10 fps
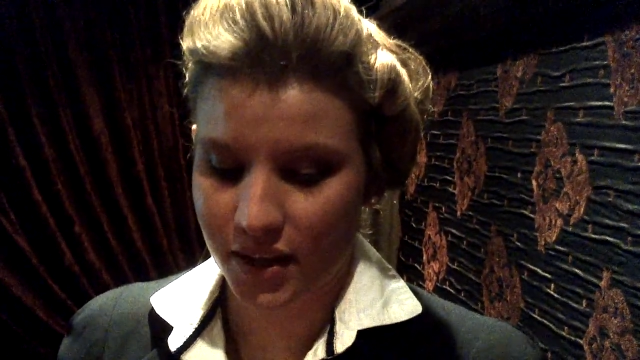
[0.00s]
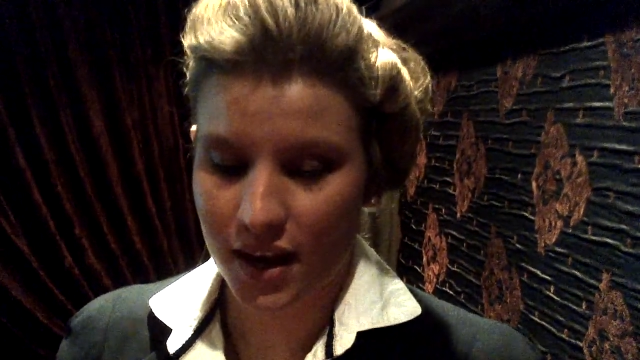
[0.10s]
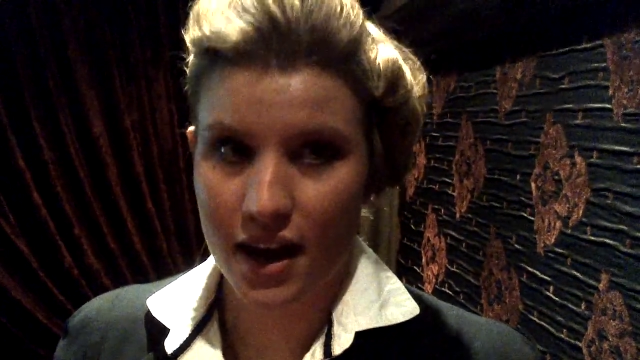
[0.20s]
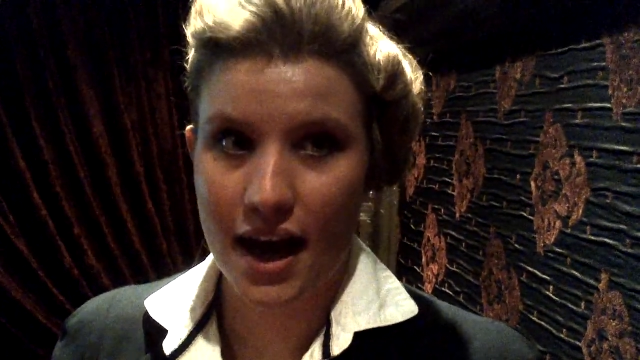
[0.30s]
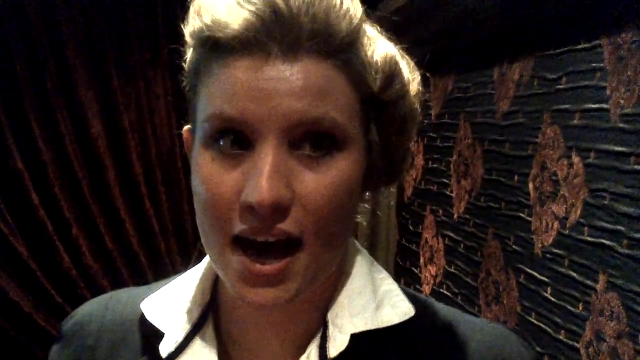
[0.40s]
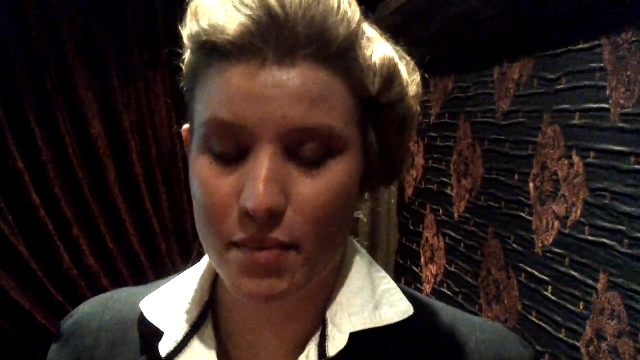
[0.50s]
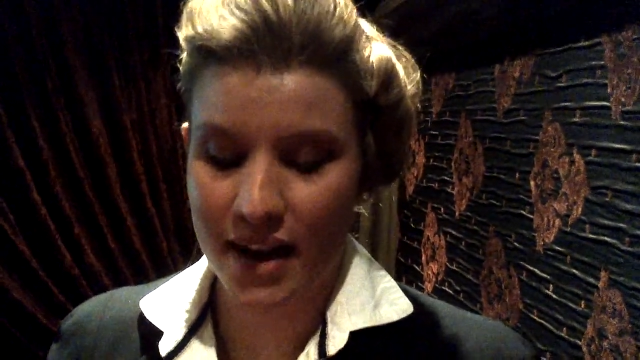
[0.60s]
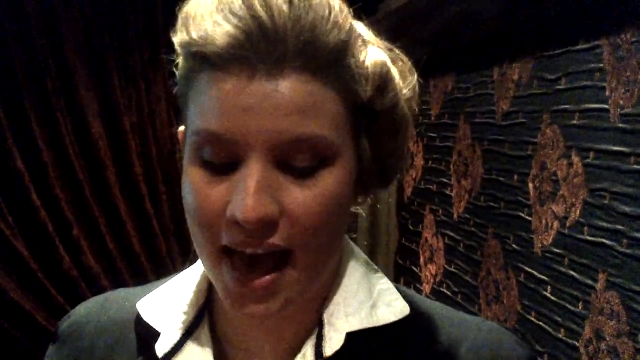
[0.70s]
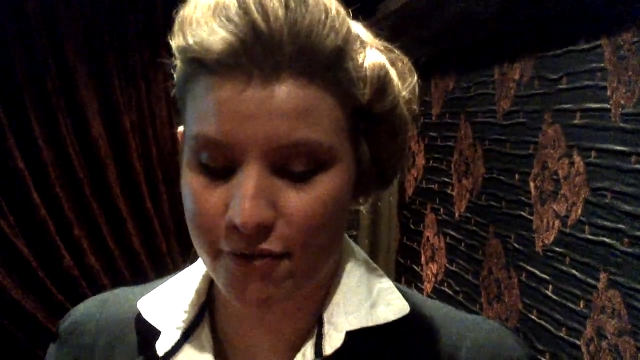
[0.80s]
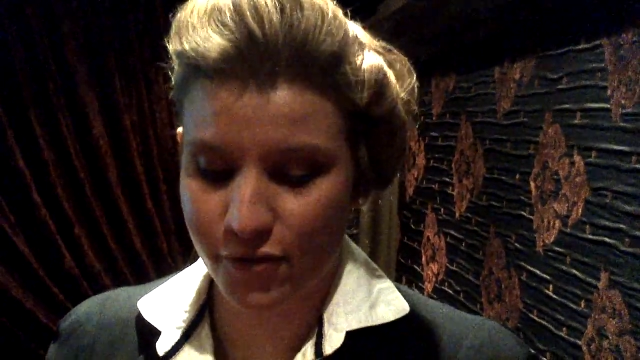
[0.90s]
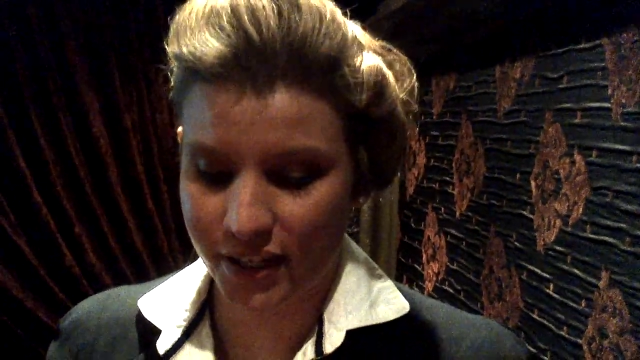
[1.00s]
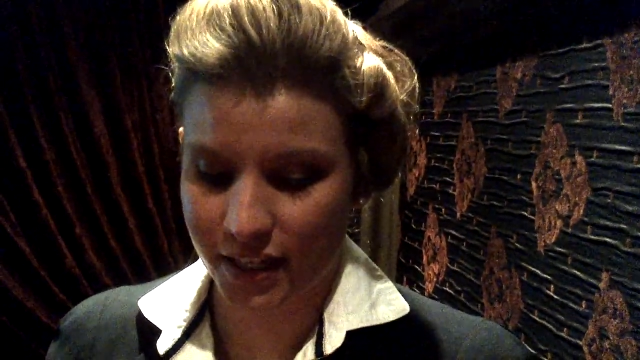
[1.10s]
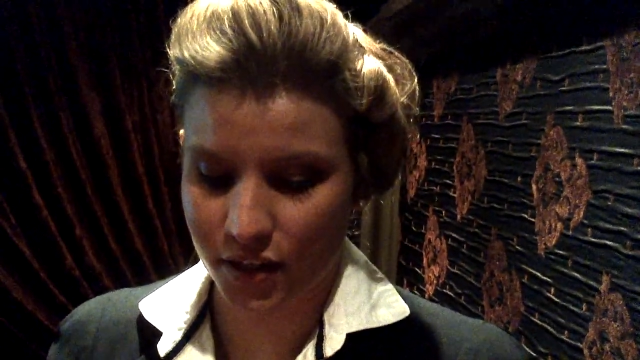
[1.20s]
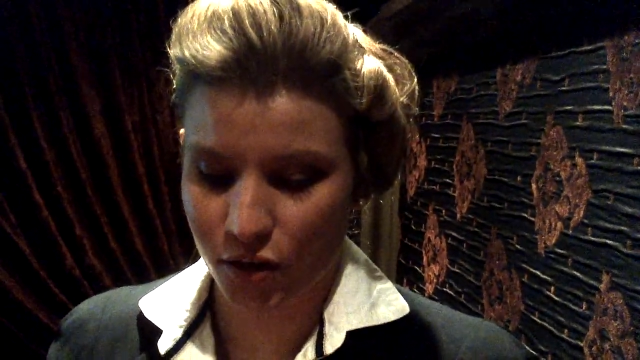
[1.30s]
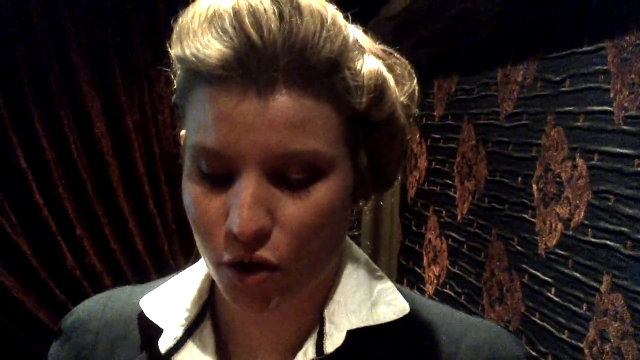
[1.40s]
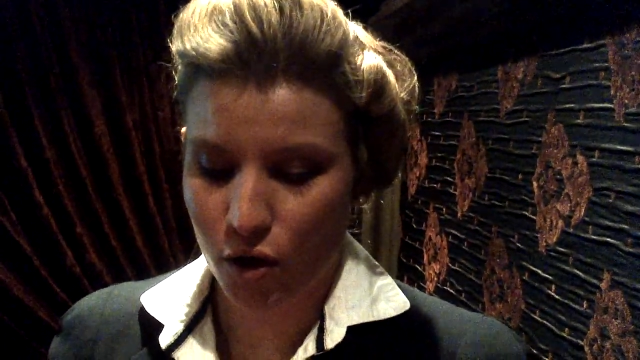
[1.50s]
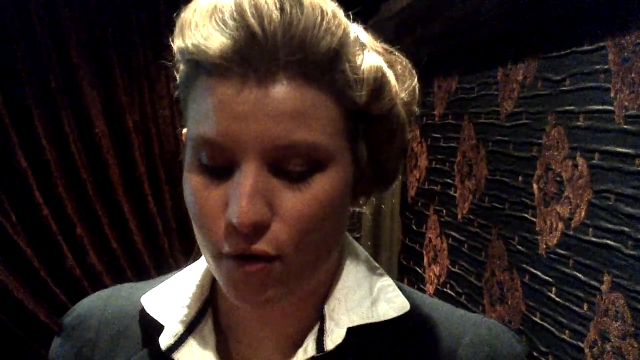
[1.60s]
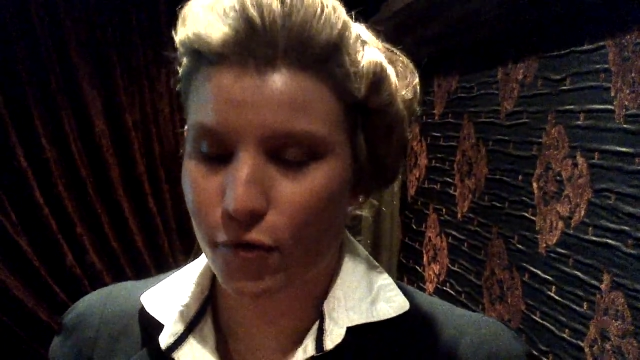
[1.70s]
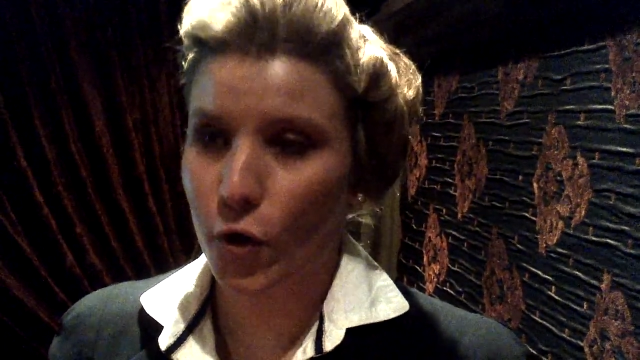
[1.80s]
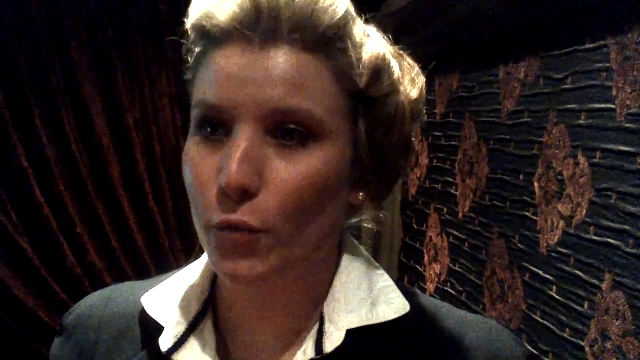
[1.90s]
I am an African,
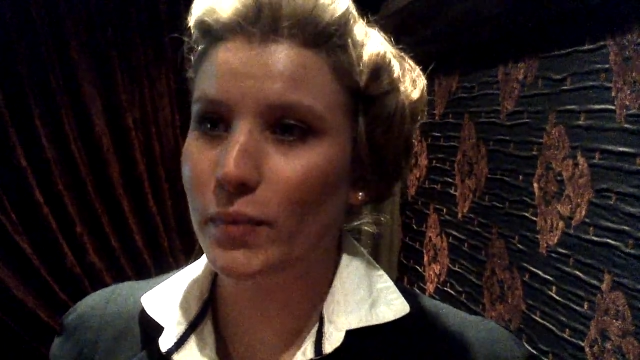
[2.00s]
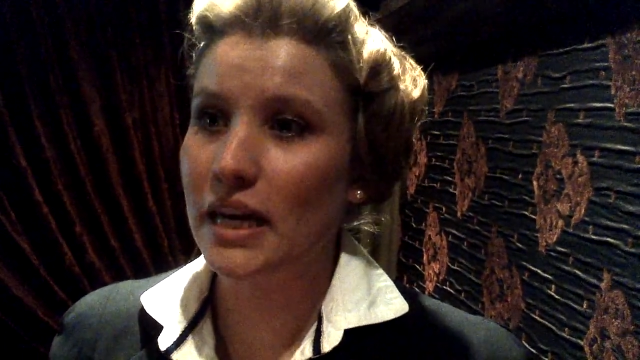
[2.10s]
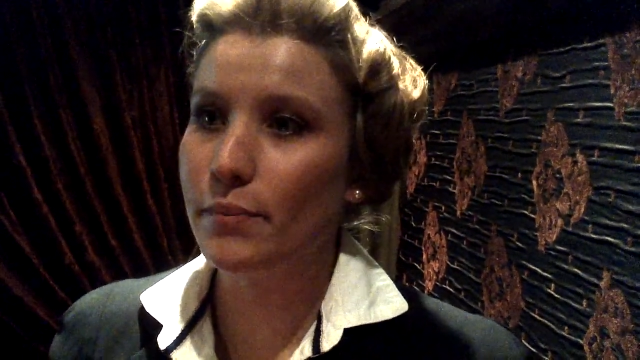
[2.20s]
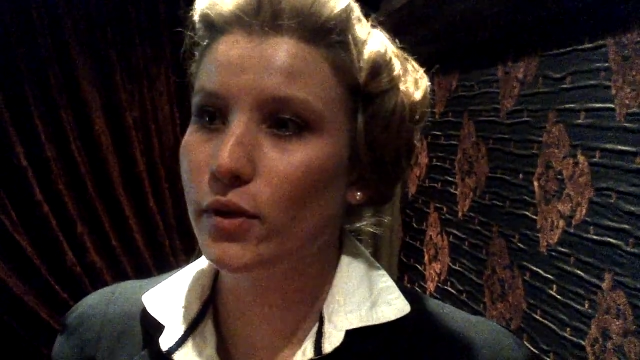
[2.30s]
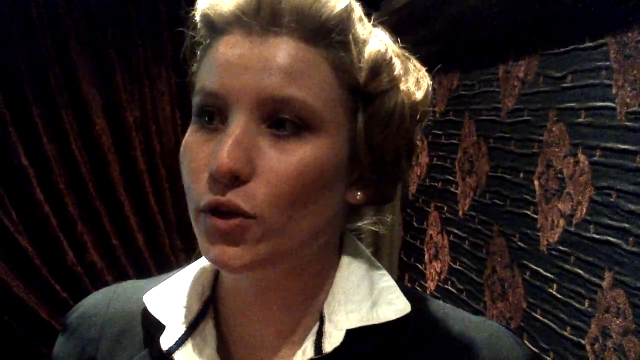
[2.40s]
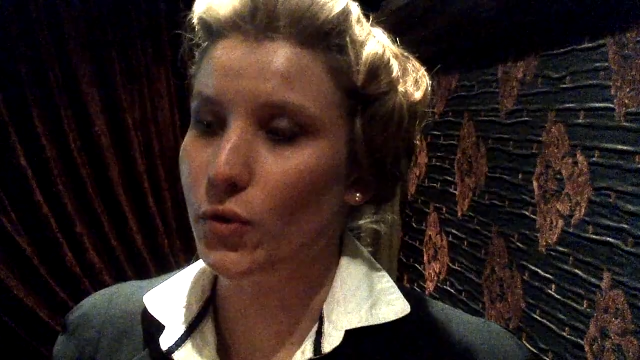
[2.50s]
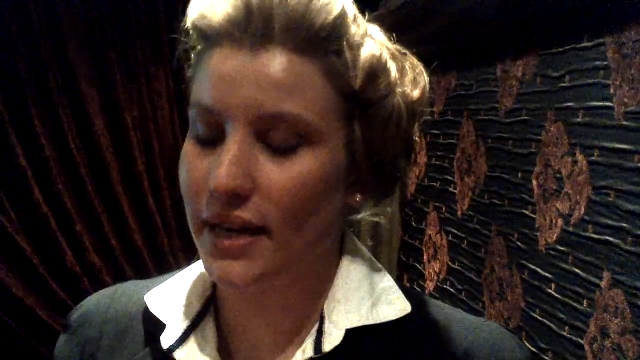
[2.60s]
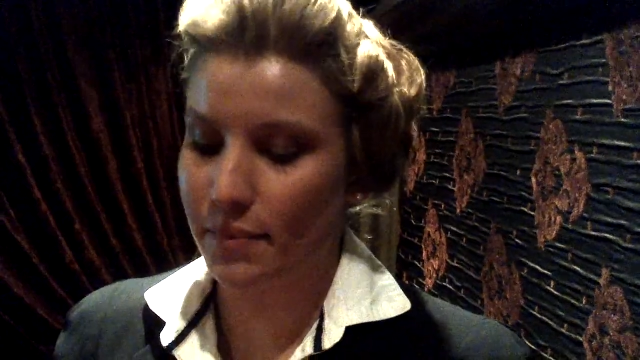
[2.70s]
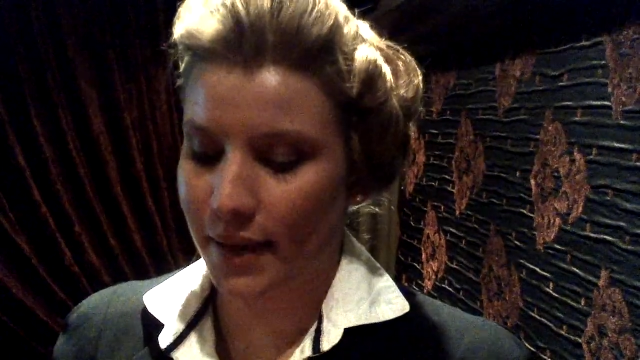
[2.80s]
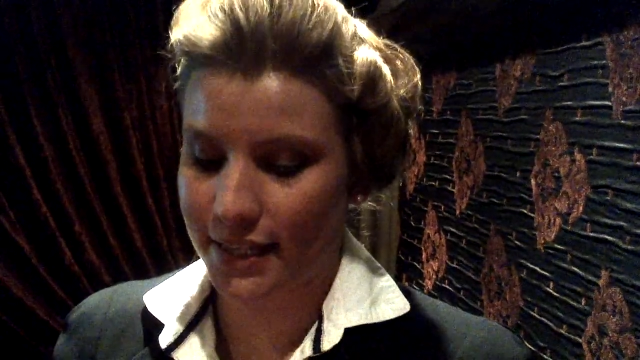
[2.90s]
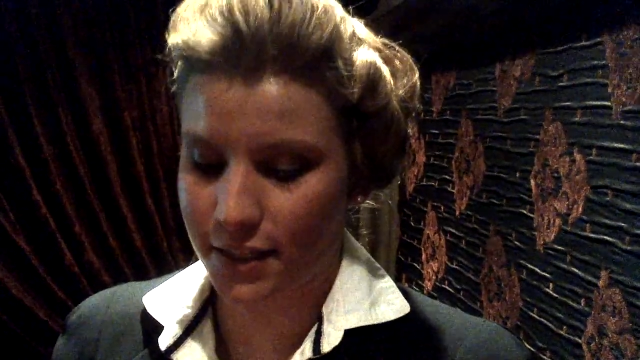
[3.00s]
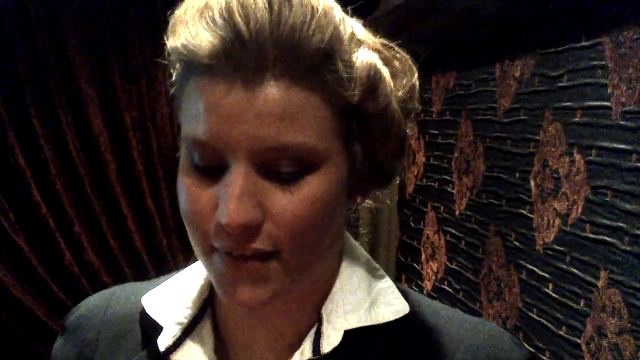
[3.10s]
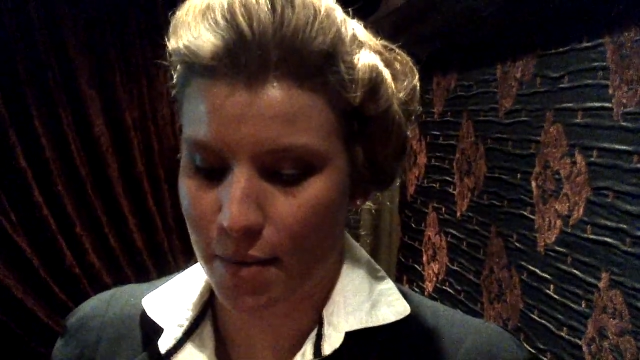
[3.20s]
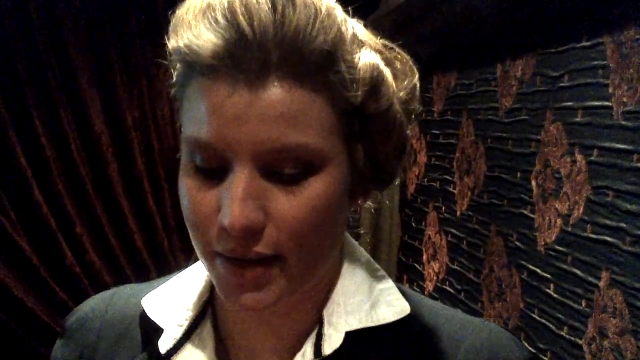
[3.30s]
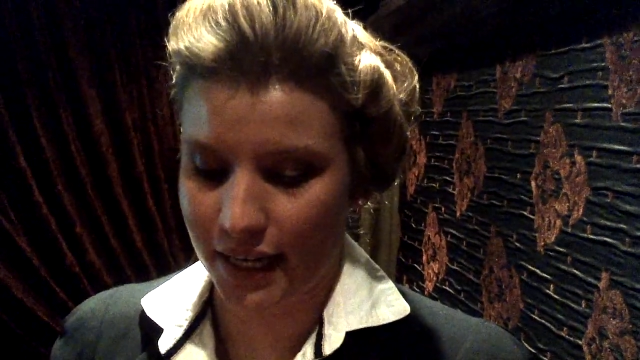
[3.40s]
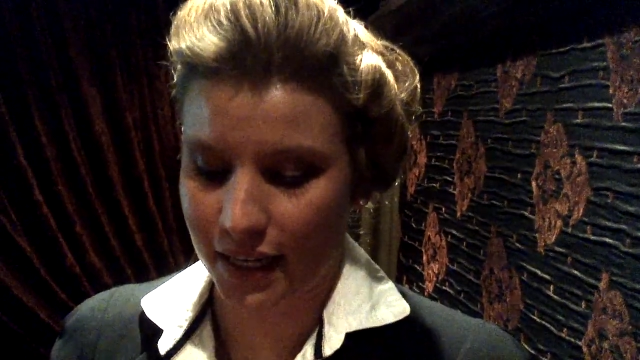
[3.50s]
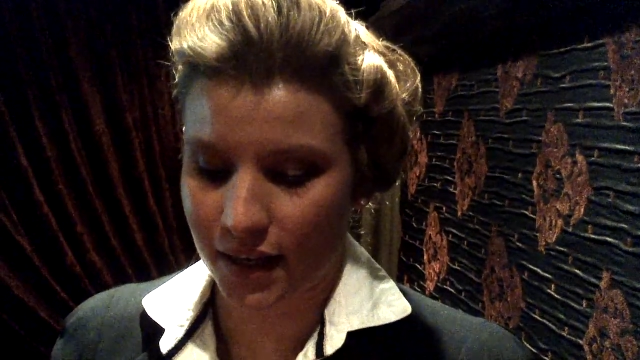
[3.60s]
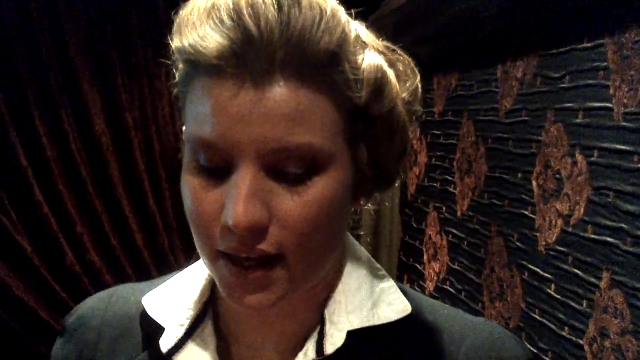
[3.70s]
for her people greet me as family,